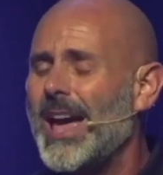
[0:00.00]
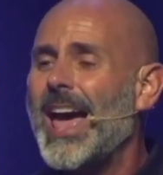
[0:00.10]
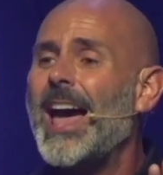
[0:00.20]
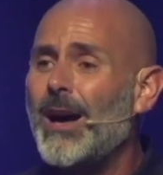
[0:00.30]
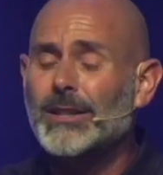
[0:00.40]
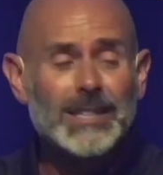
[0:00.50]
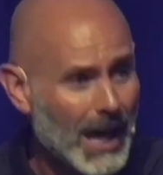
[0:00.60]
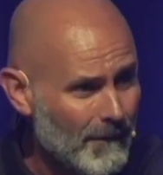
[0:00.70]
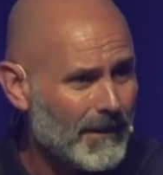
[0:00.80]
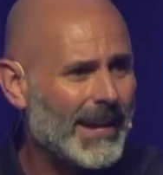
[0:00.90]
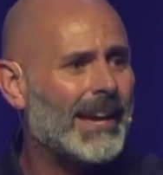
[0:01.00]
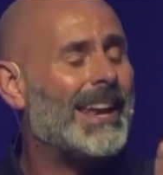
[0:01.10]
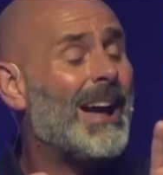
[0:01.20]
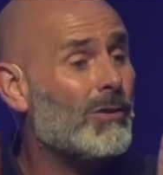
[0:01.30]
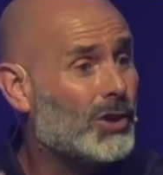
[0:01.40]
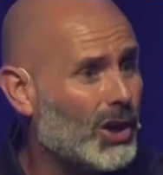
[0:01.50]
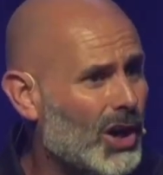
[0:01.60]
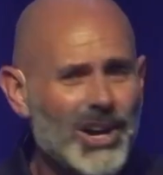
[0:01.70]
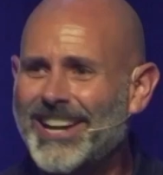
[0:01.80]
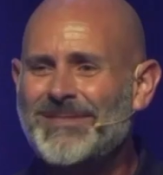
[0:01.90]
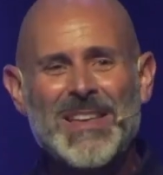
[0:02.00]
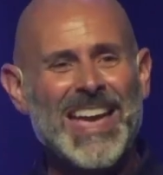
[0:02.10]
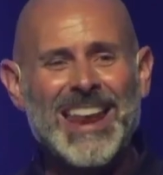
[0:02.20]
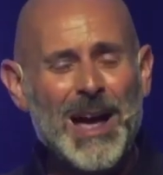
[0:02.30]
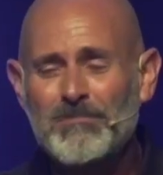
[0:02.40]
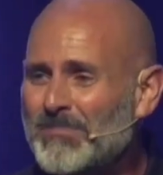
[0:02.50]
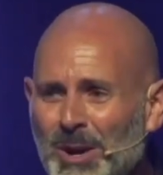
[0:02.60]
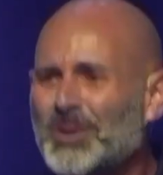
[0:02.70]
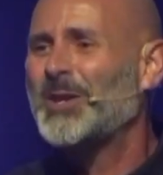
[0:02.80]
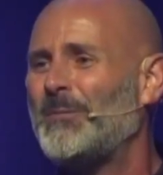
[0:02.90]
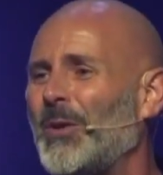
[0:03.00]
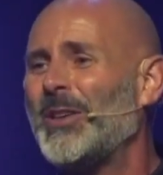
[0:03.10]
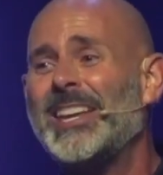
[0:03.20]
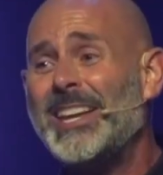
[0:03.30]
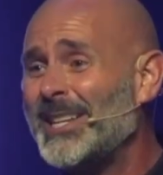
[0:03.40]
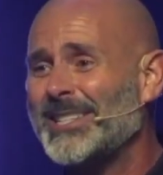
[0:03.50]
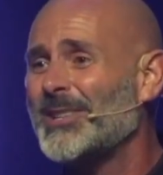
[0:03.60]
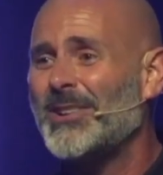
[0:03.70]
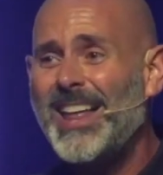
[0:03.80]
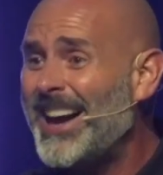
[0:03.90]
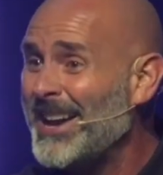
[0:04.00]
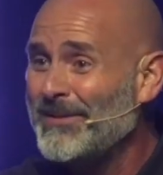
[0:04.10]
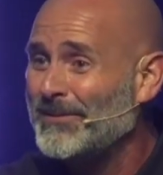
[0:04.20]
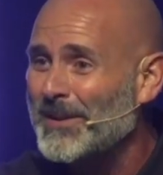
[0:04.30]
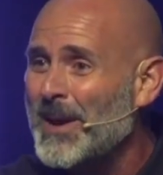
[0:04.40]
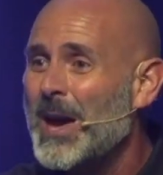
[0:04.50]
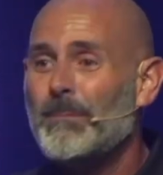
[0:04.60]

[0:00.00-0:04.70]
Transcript: how loving and how good and how merciful He is in your life.